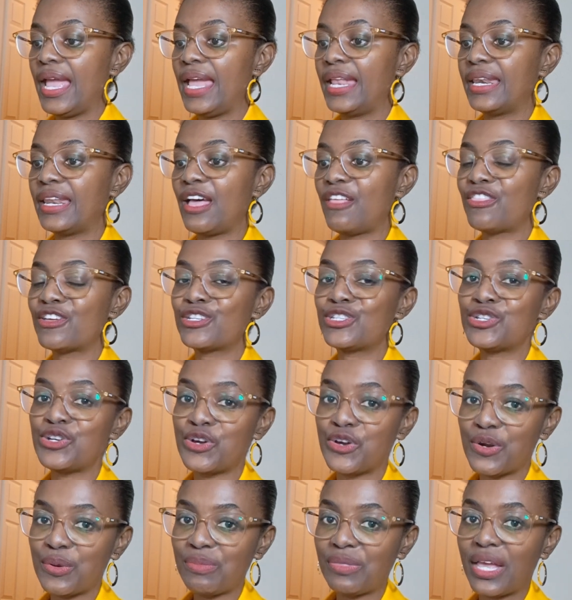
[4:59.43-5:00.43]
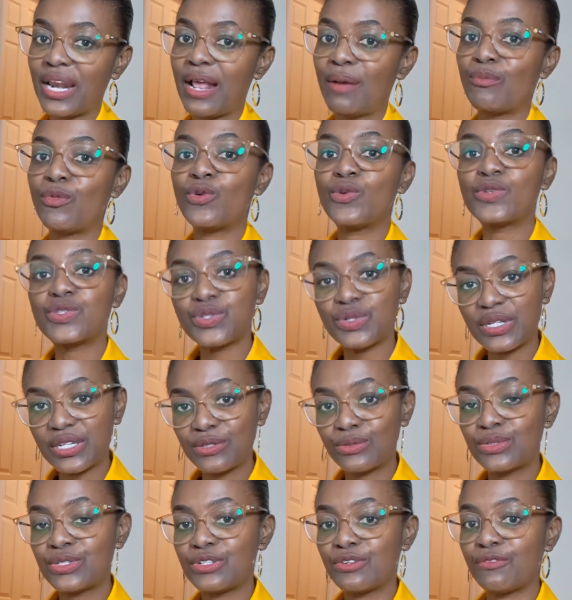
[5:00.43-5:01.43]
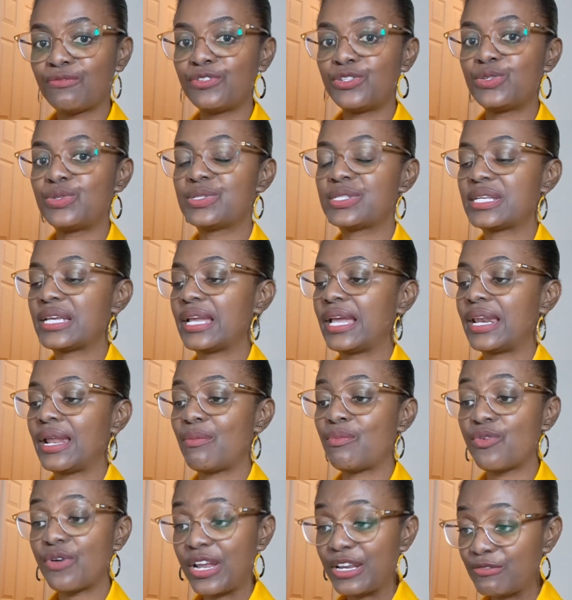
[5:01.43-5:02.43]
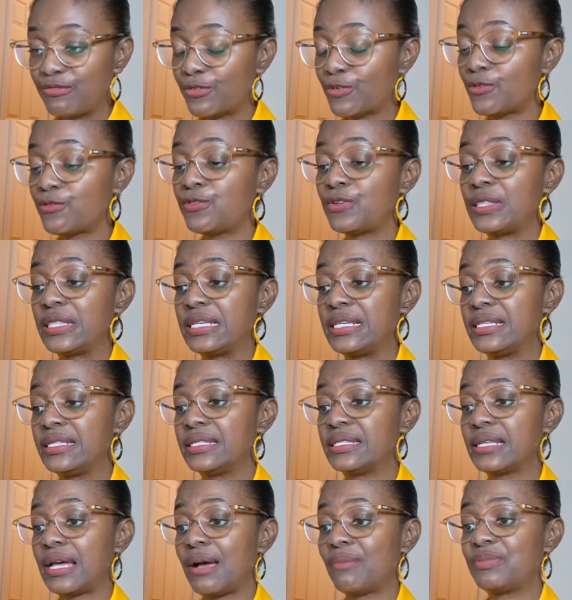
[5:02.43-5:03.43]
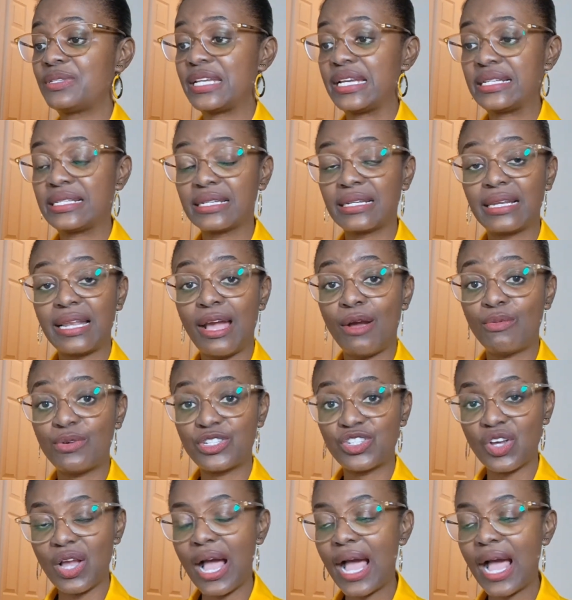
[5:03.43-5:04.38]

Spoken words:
Another term that I'm also guilty of using, and I'm grateful for these updated language